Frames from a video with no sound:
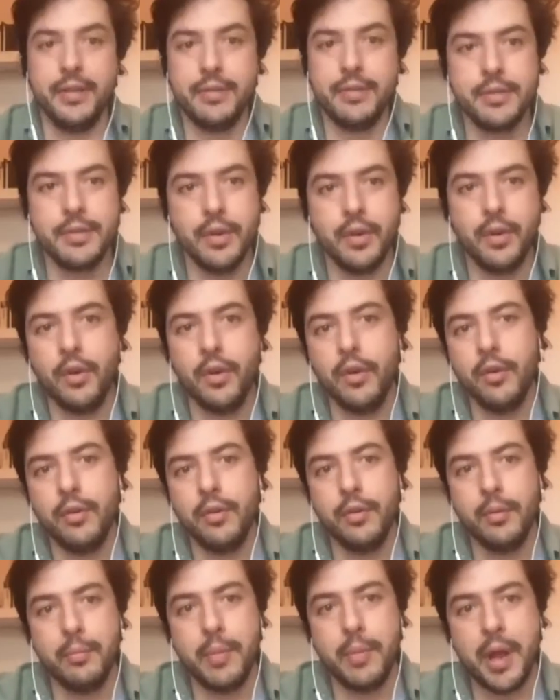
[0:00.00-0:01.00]
so
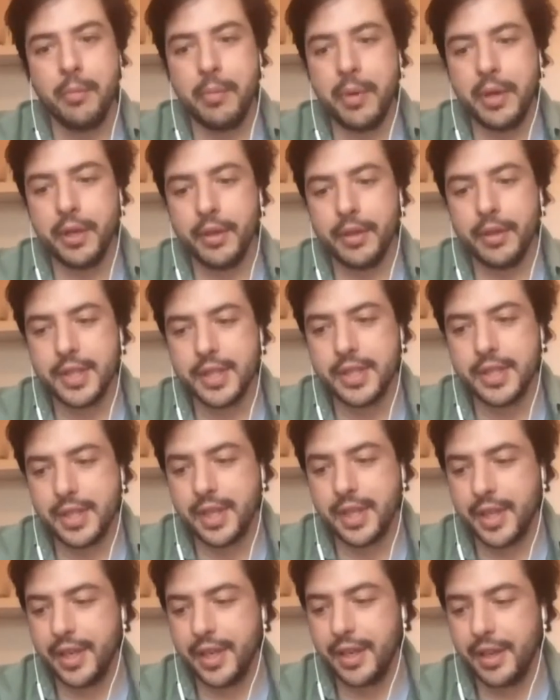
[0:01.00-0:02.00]
in my opinion, this is
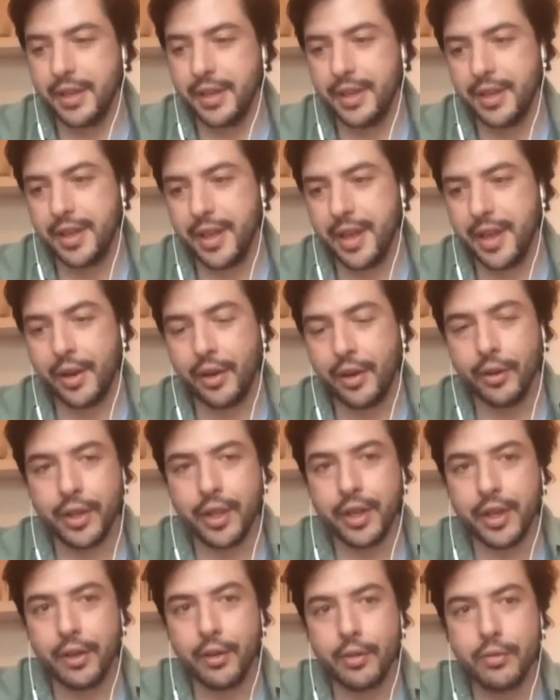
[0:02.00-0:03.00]
a
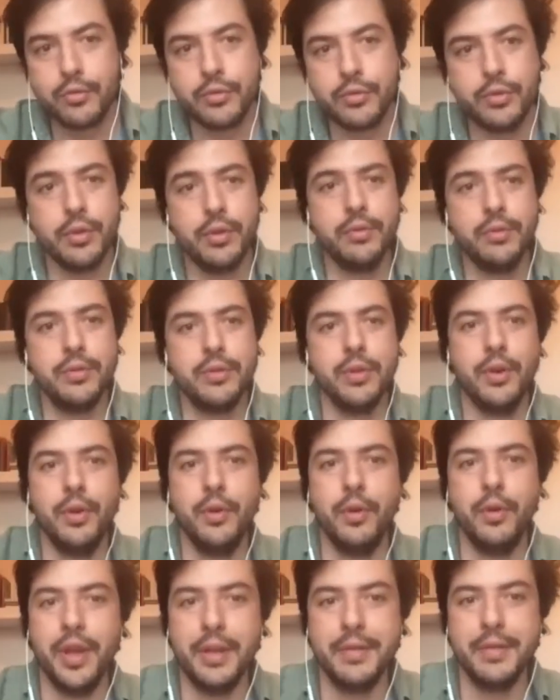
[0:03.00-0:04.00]
golden close.
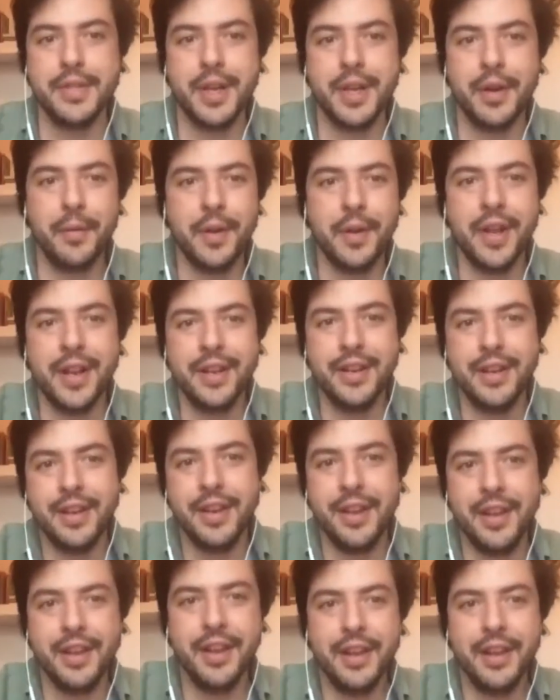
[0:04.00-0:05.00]
So if someone
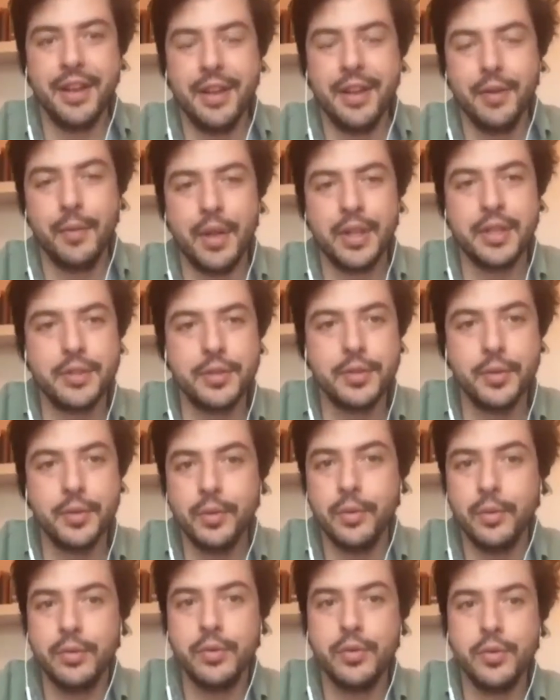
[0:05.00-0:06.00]
wants
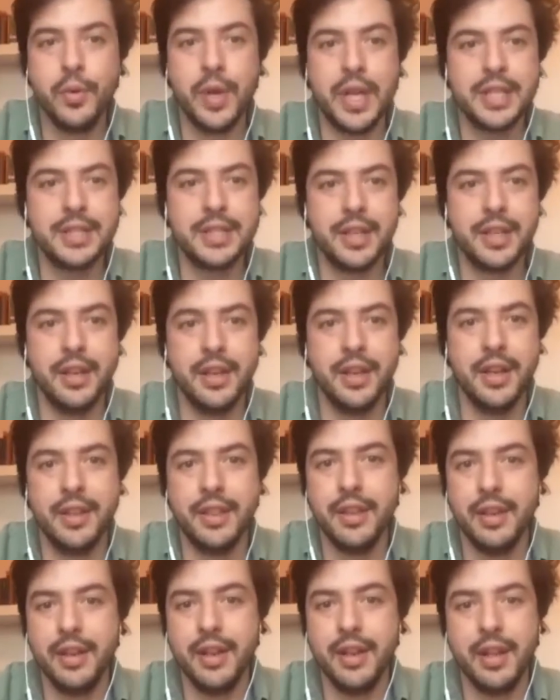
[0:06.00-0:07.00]
to ask
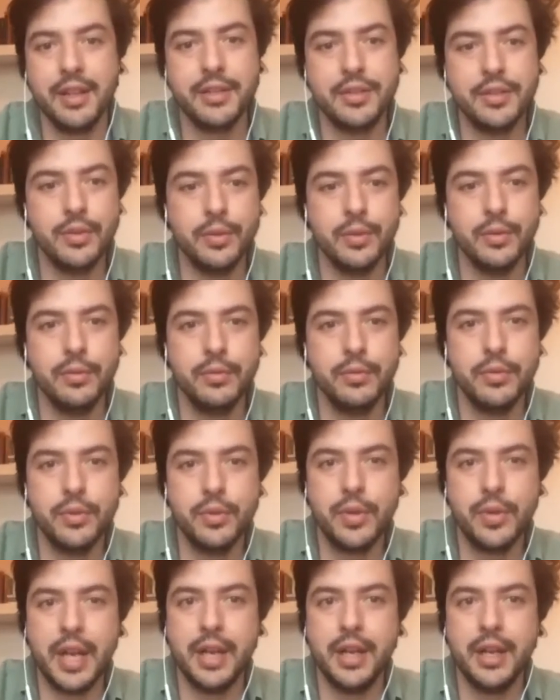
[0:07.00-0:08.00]
anything else to
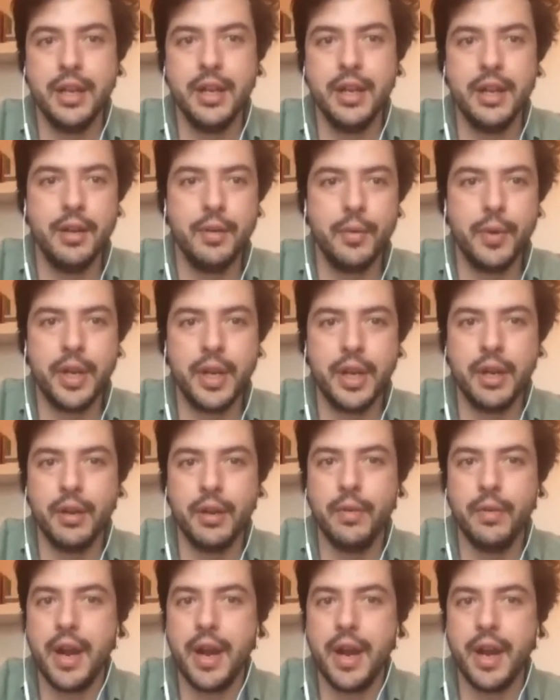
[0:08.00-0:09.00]
Khalilah, we can
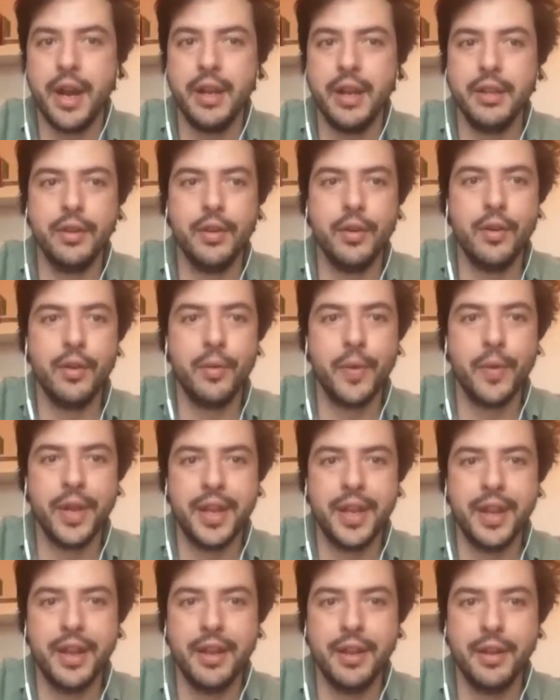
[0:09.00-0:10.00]
go ahead, or we
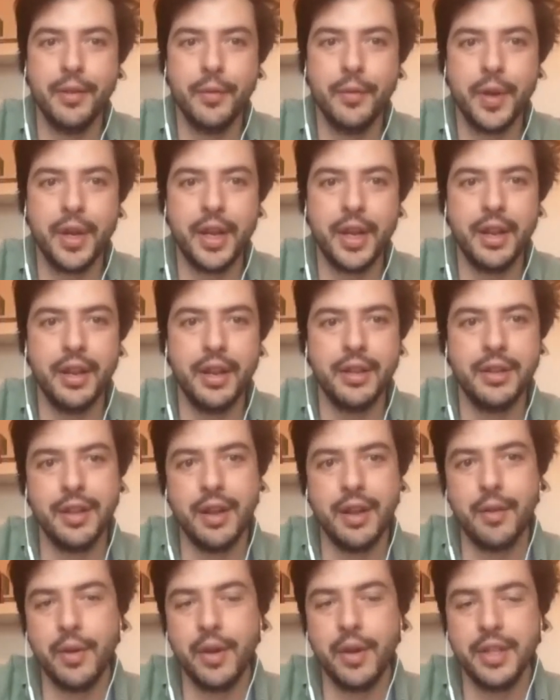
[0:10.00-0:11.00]
can let
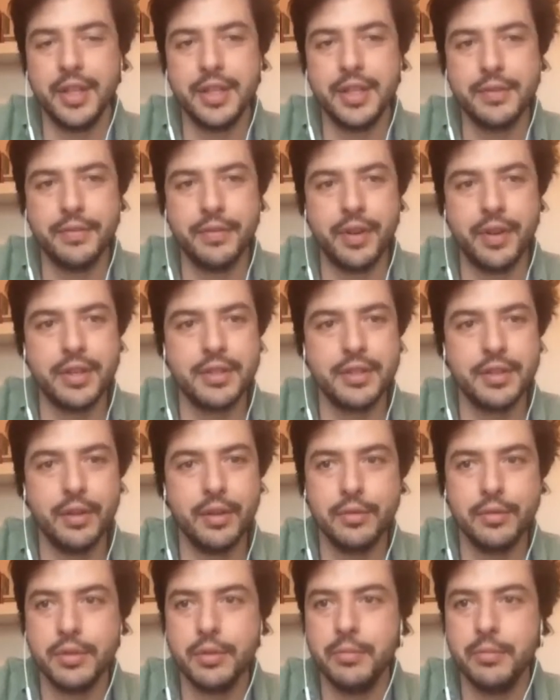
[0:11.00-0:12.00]
this first
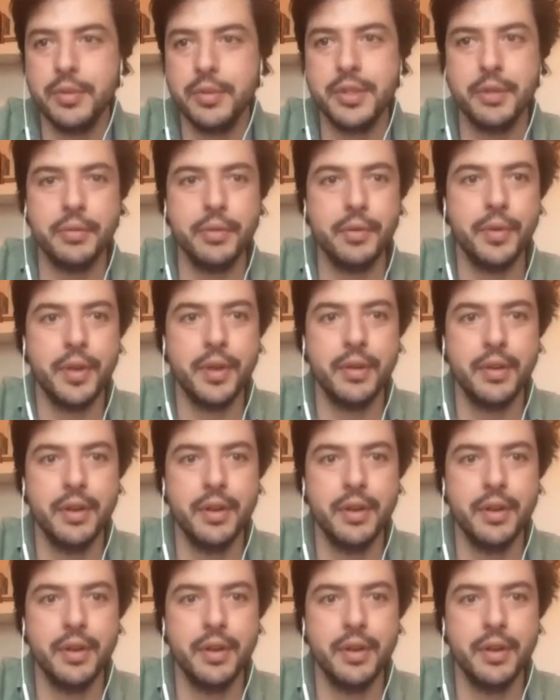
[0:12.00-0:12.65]
awesome interview here.